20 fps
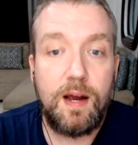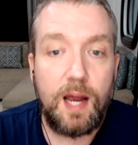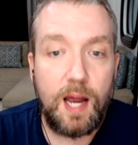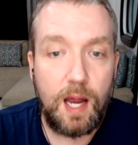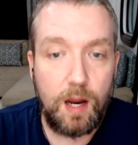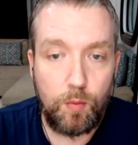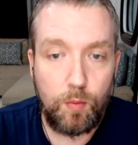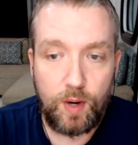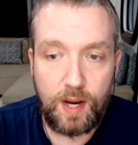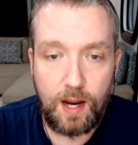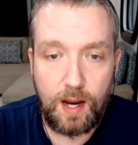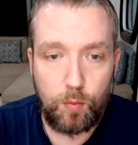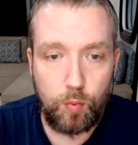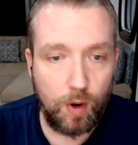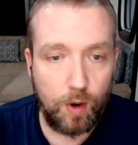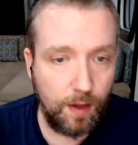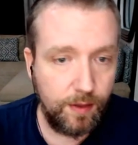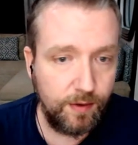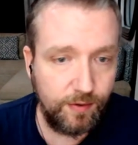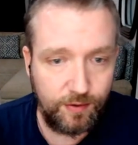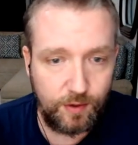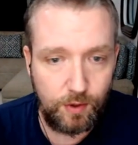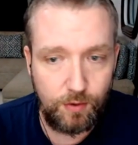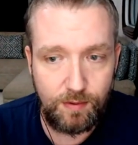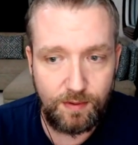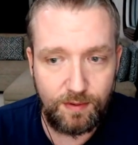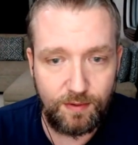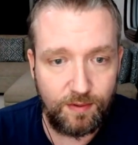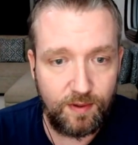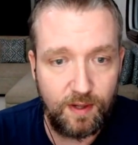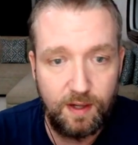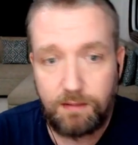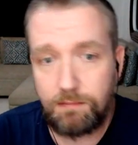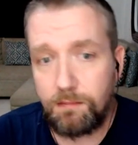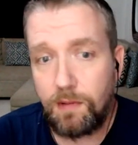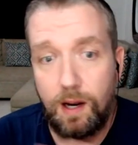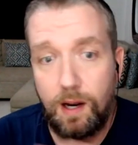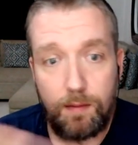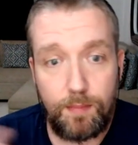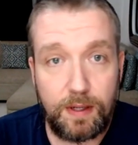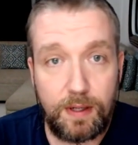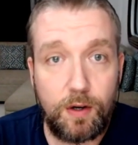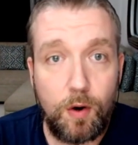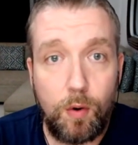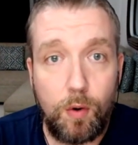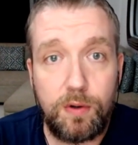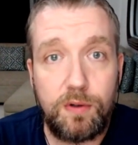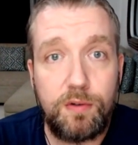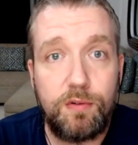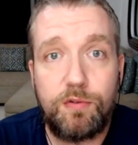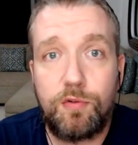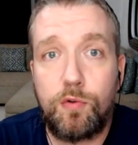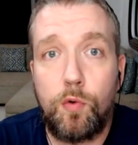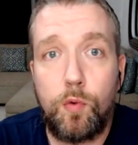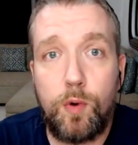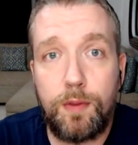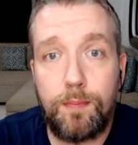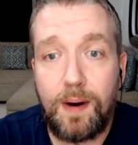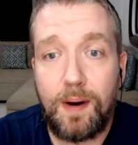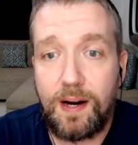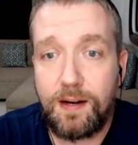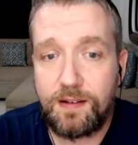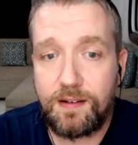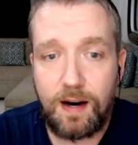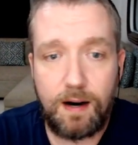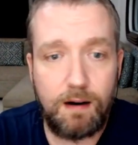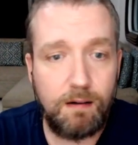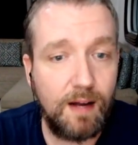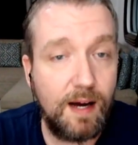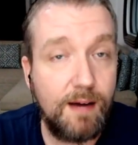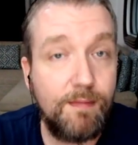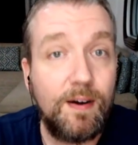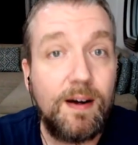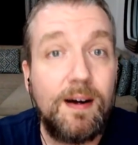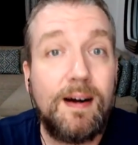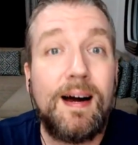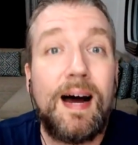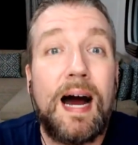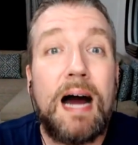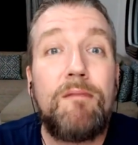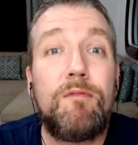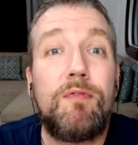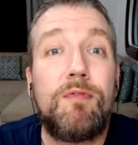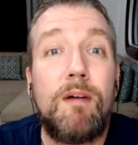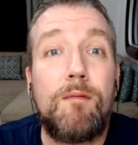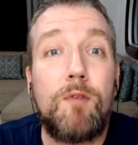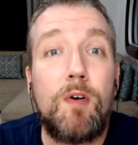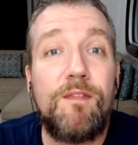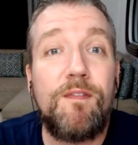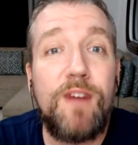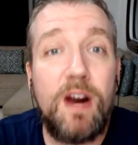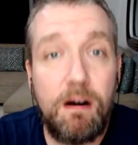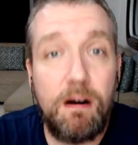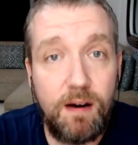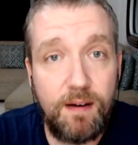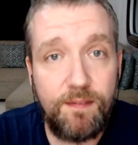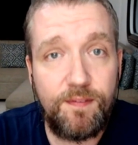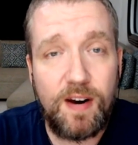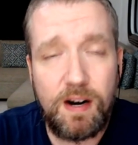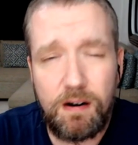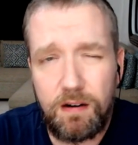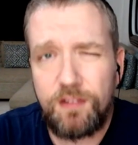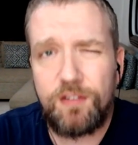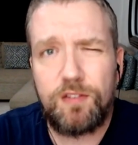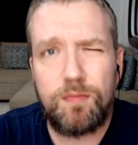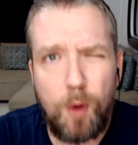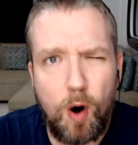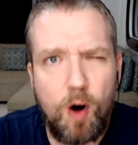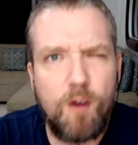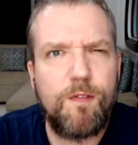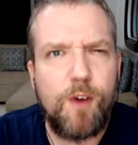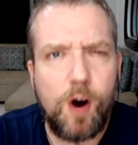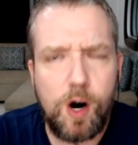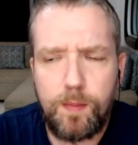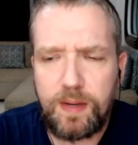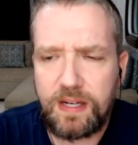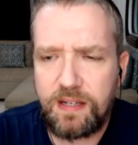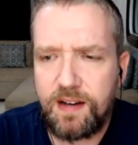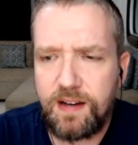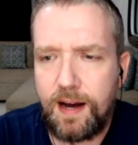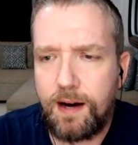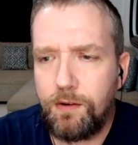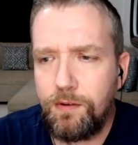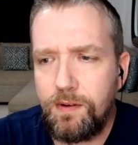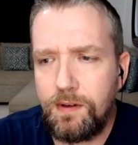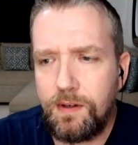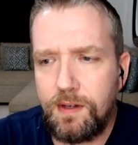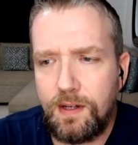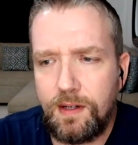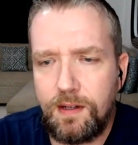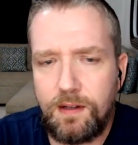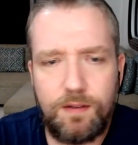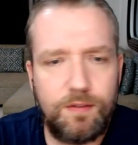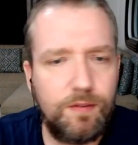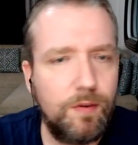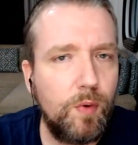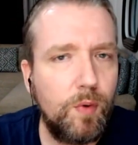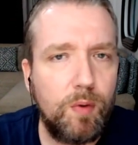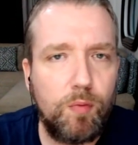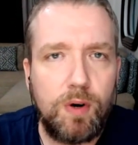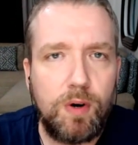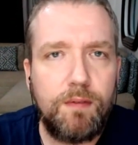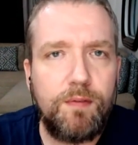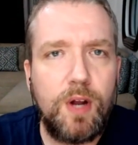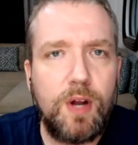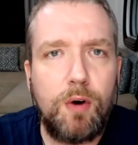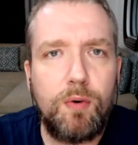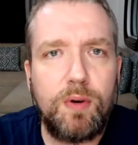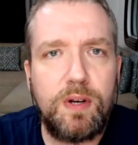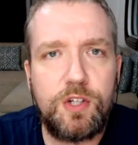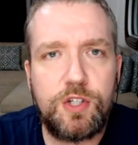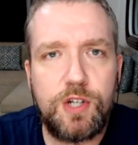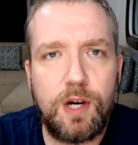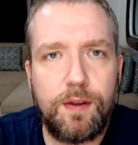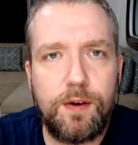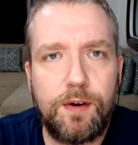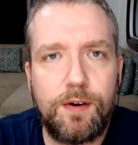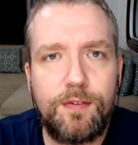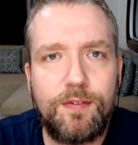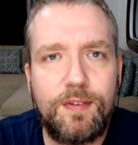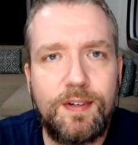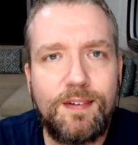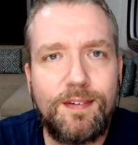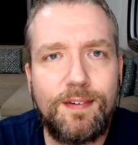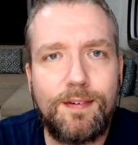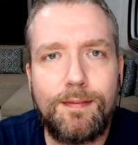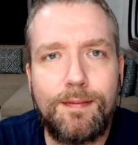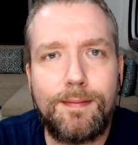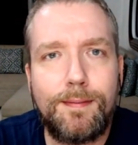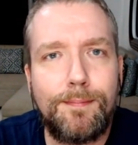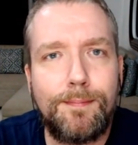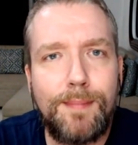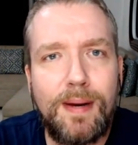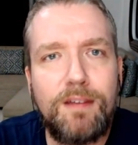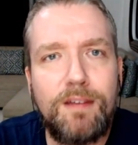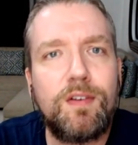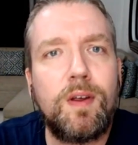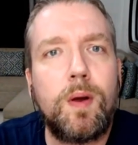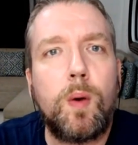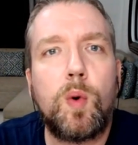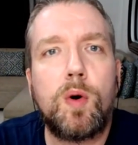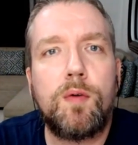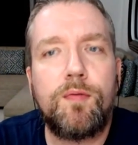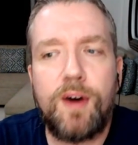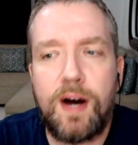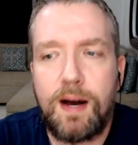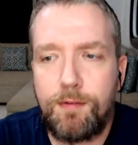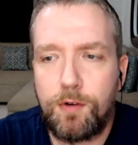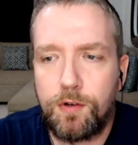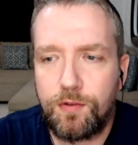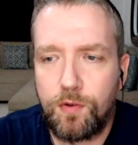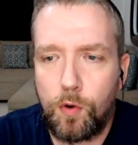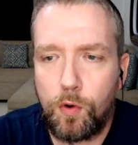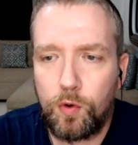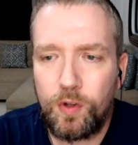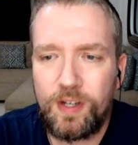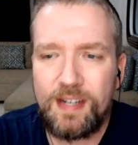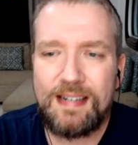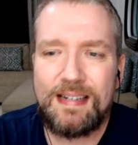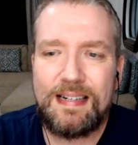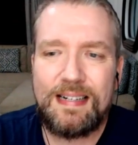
And we had one of the students that I'd been going to school with my entire life. I'm from a very, very small farming town. So we would have known each other since basically we were five years old.